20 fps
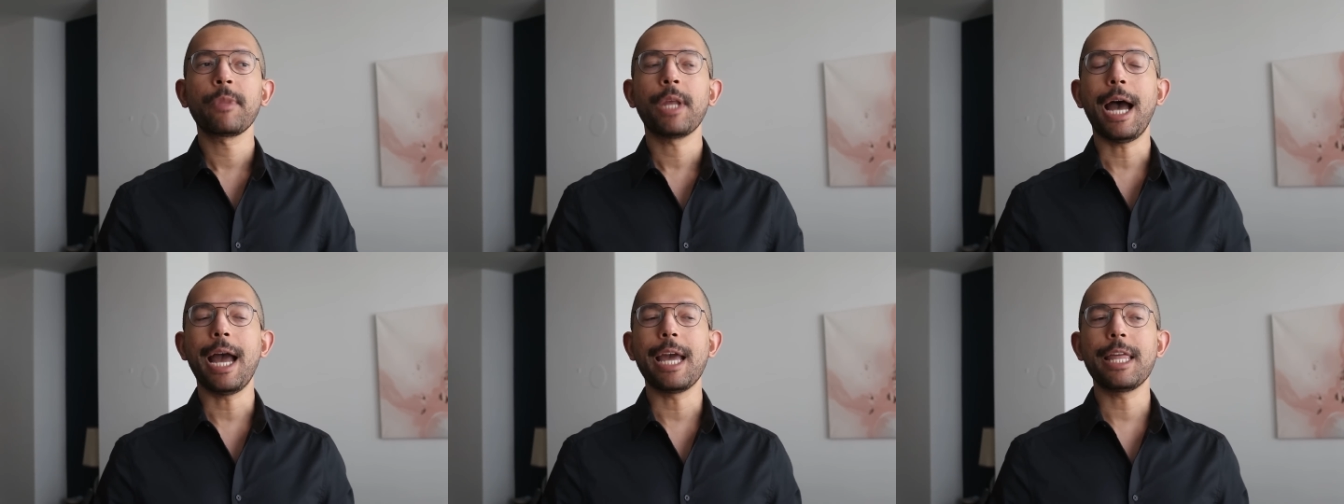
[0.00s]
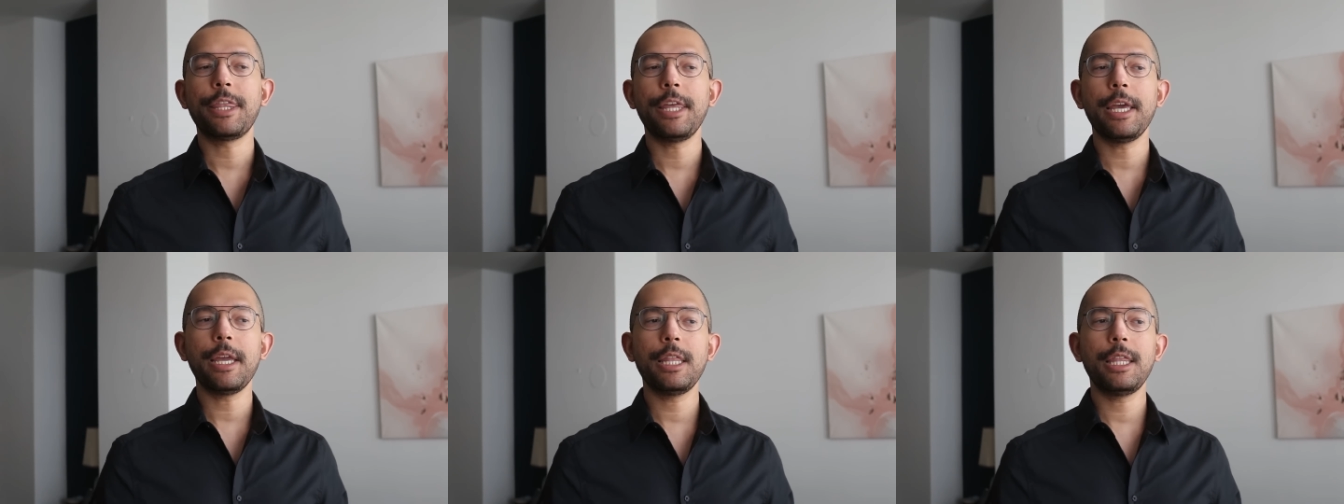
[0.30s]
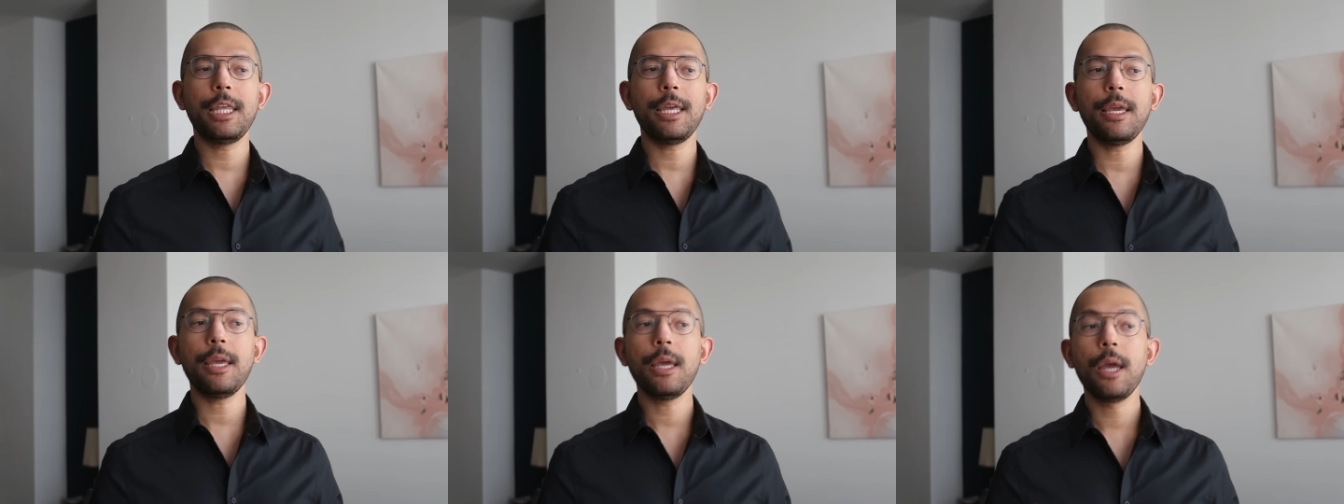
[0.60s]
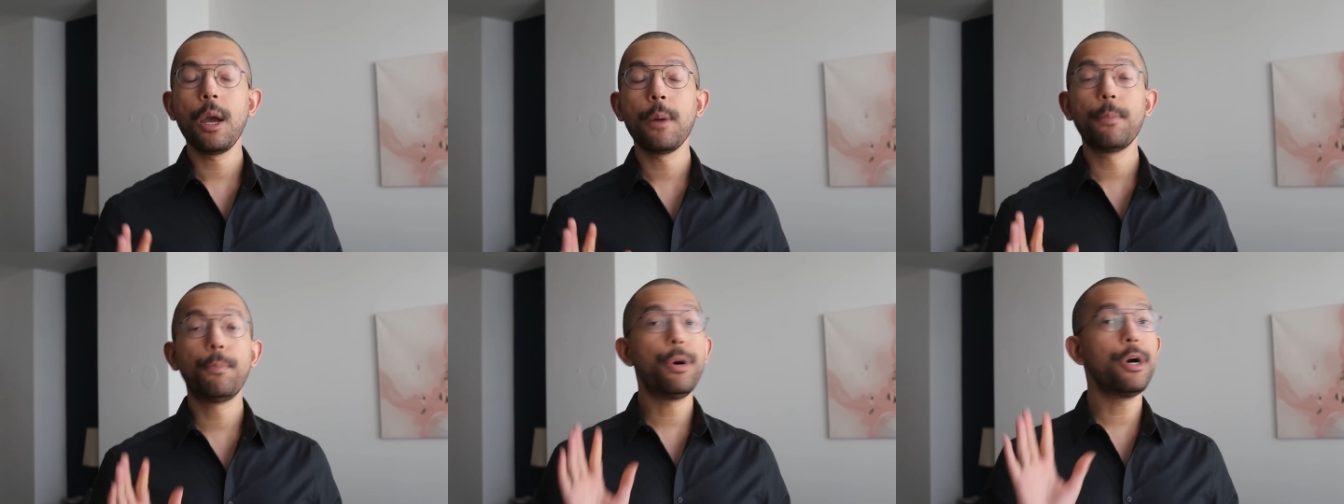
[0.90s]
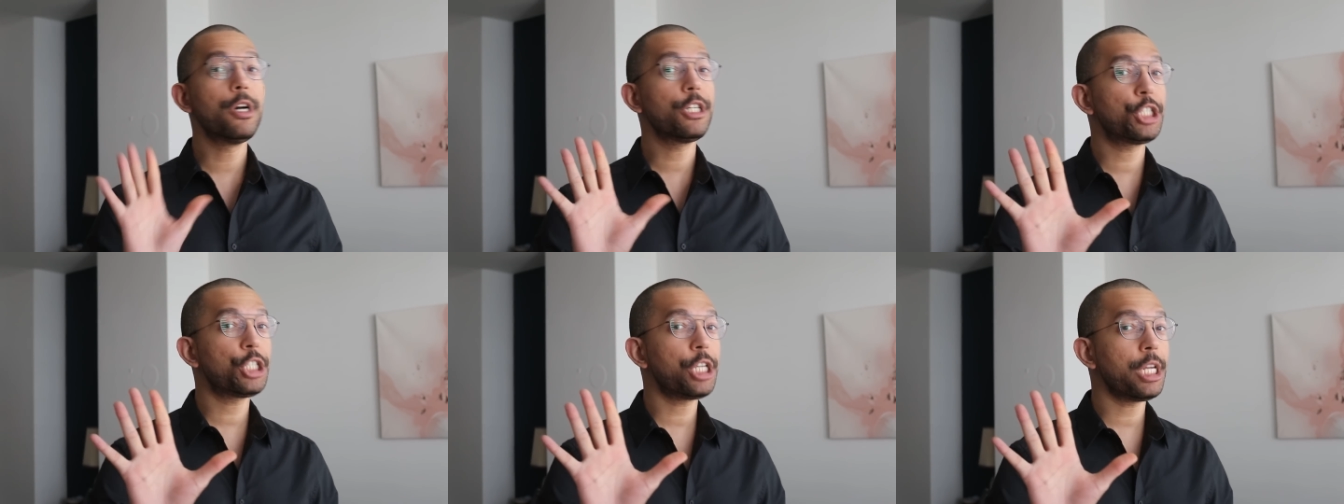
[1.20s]
I think the
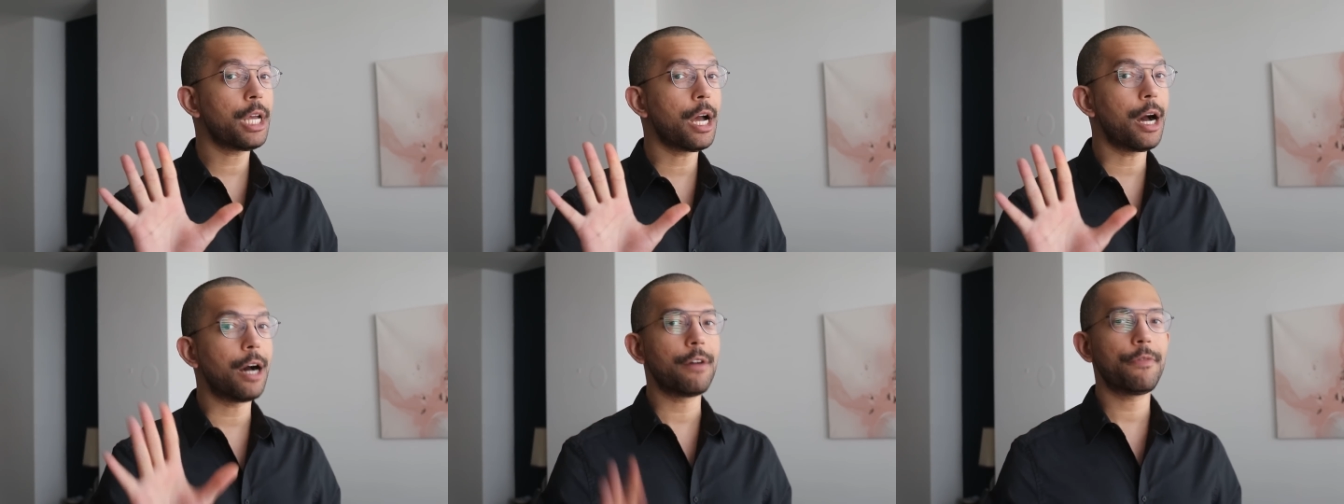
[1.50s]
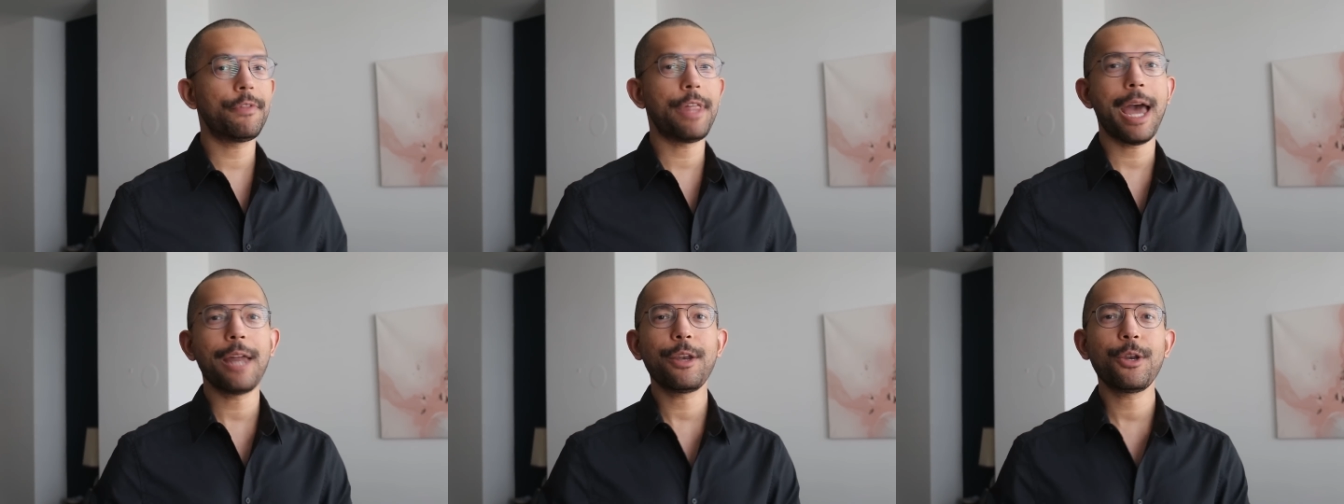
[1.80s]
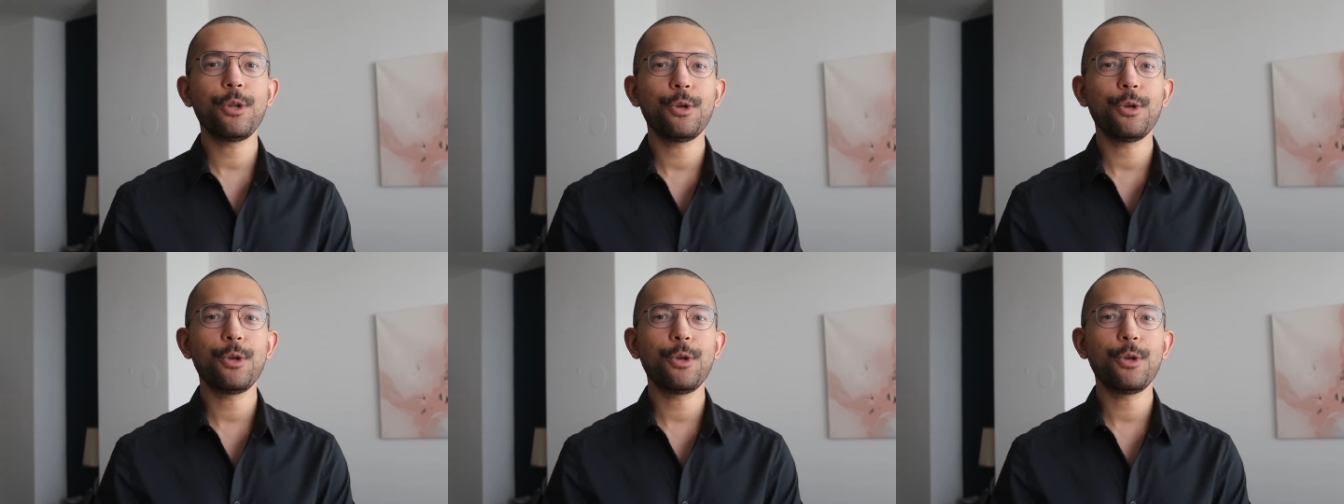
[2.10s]
pushing of that